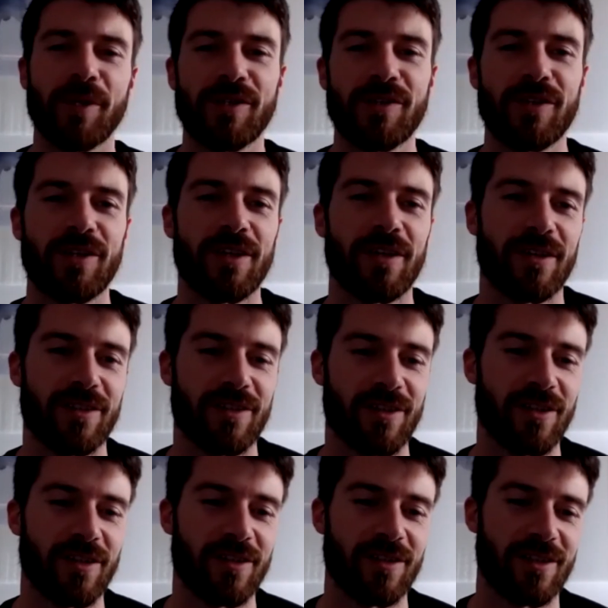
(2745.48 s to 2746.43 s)
to
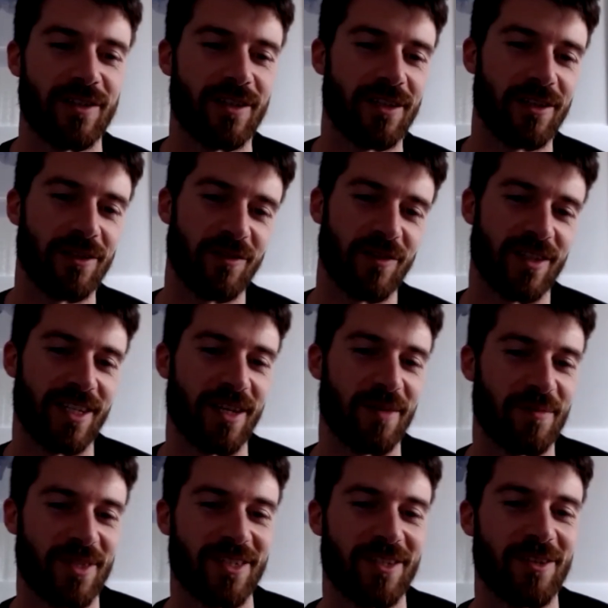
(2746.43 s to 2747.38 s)
you for
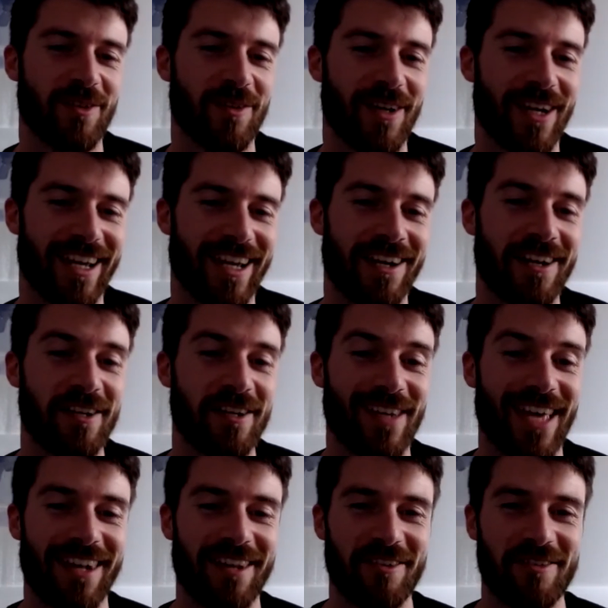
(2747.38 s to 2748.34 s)
tips to kind of
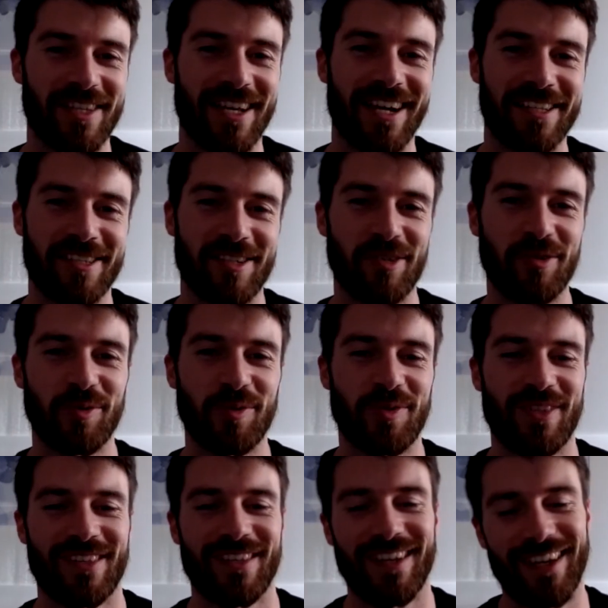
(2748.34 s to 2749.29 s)
get those
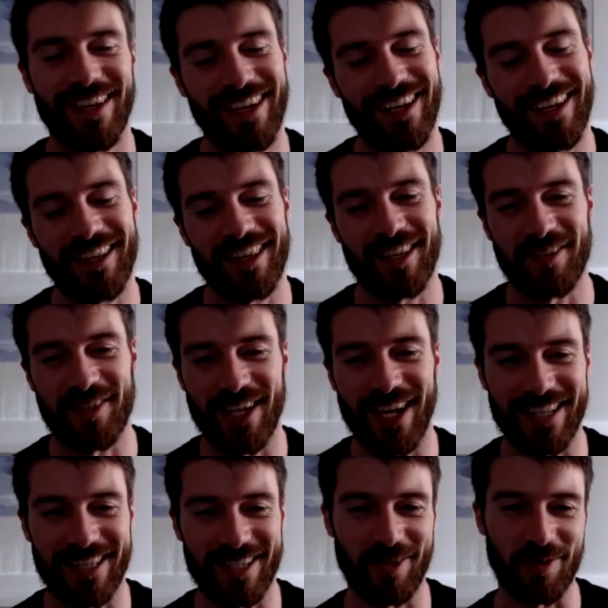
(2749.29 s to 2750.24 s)
articles
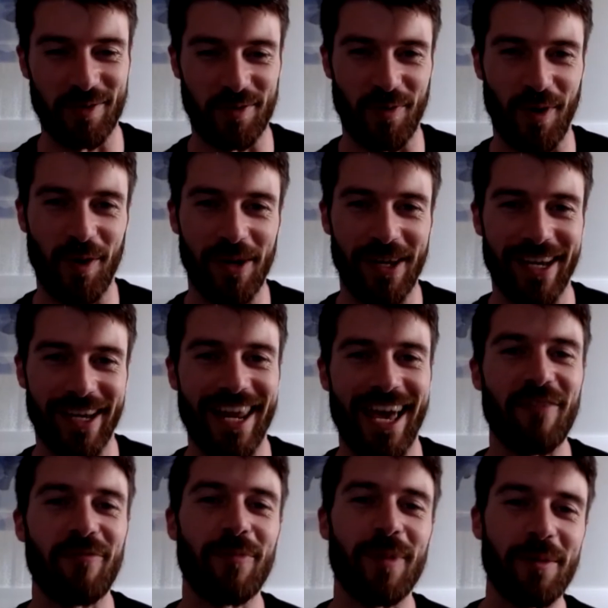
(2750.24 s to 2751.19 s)
rolling and
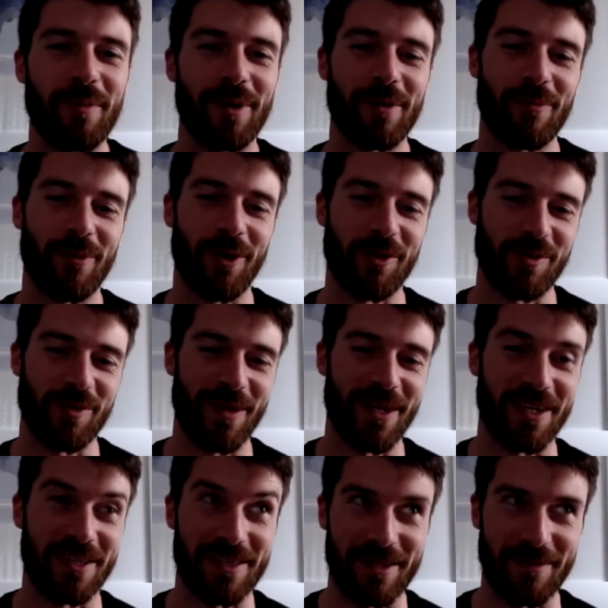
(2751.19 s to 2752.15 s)
have people approach
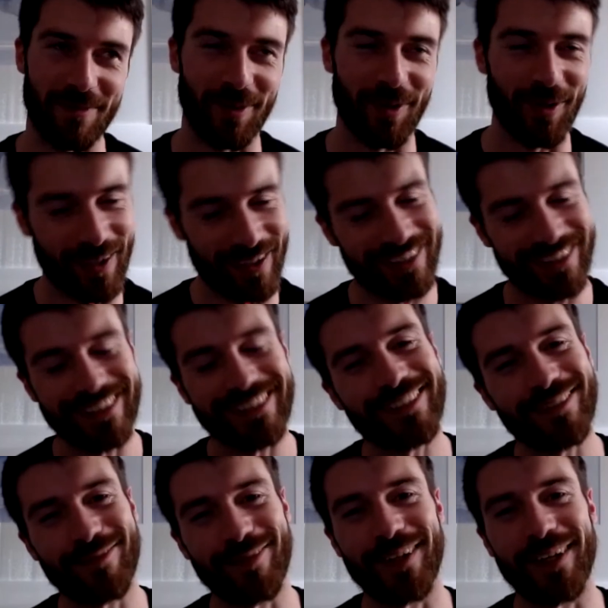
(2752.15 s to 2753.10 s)
me at some point.
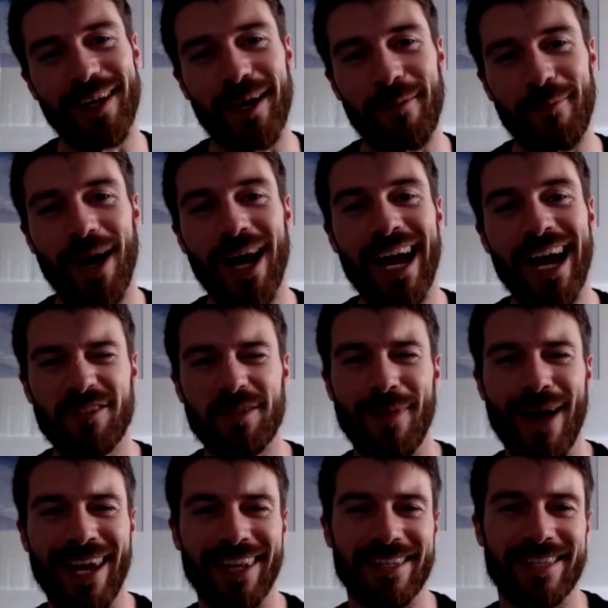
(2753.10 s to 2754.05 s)
But I have to
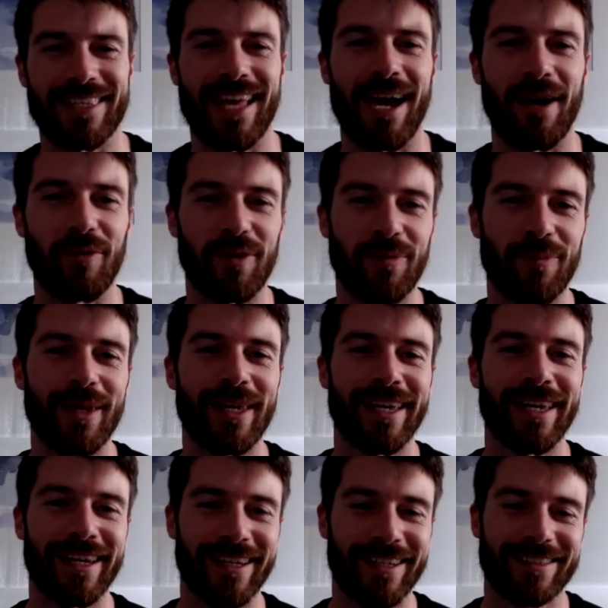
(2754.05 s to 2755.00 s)
balance that with
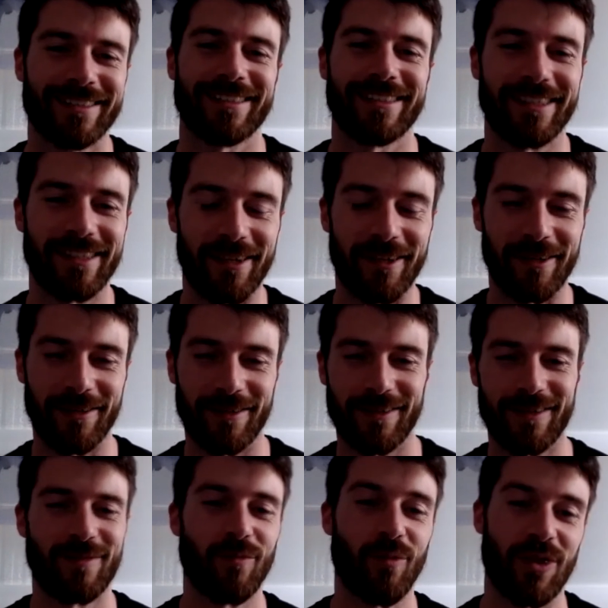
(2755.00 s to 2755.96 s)
being,
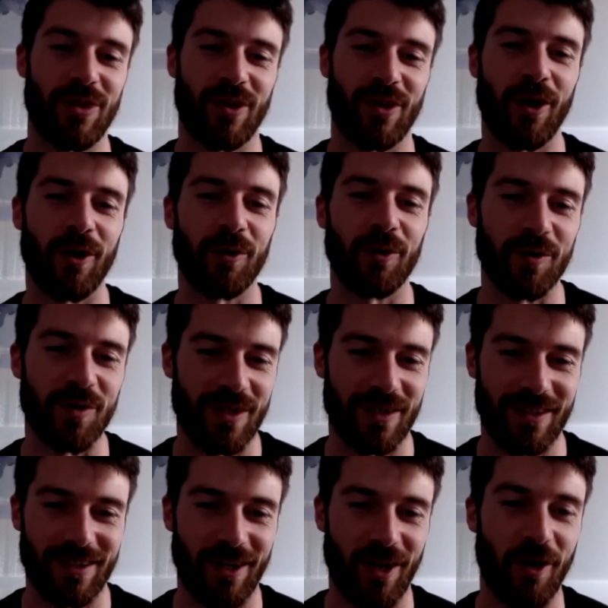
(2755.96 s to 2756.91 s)
with the cold
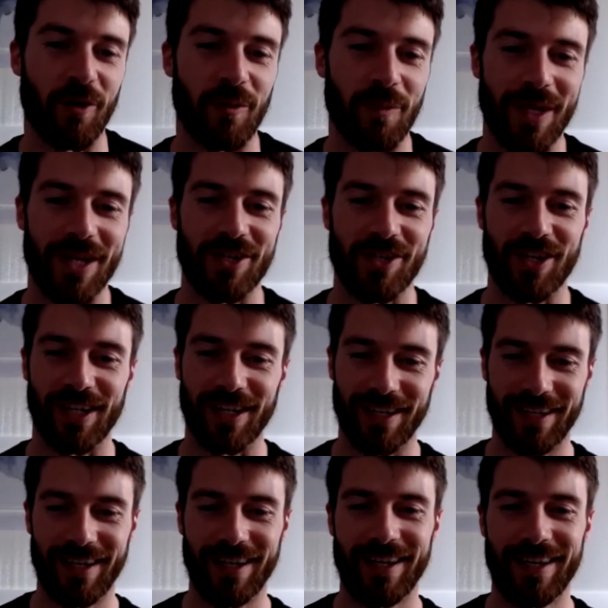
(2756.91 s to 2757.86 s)
pitching,
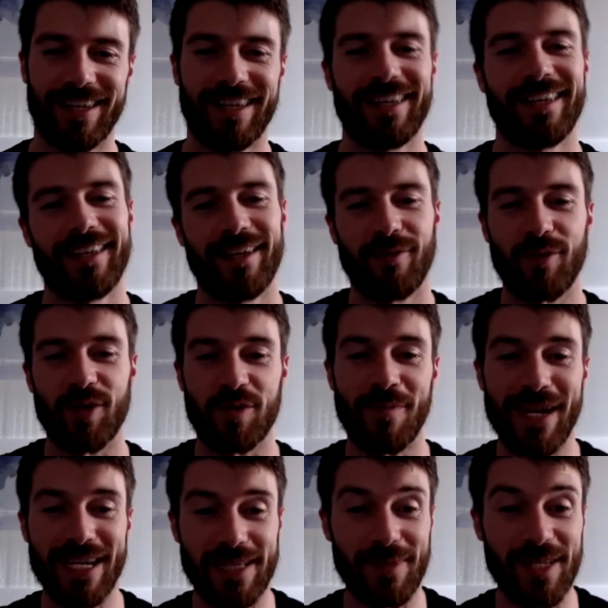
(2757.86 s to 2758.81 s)
which
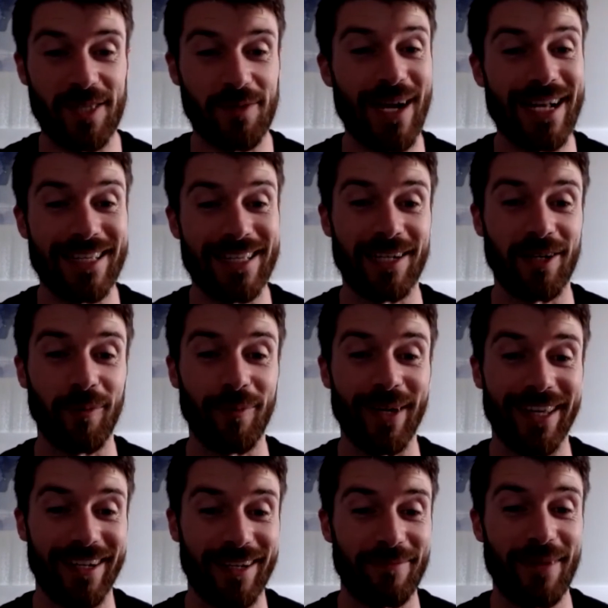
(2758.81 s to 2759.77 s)
makes me sweat a little
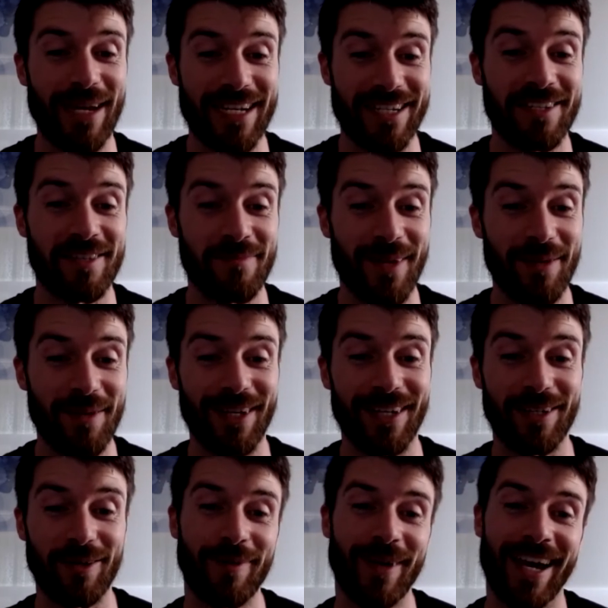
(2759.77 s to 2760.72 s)
bit. It does make me a
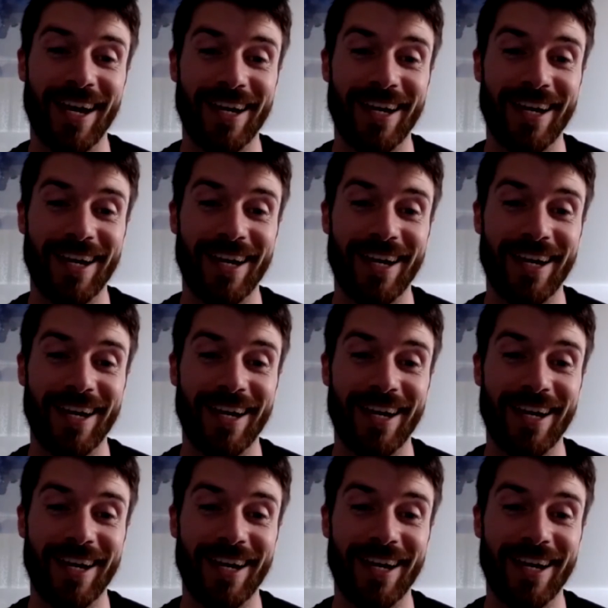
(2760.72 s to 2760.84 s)
little bit.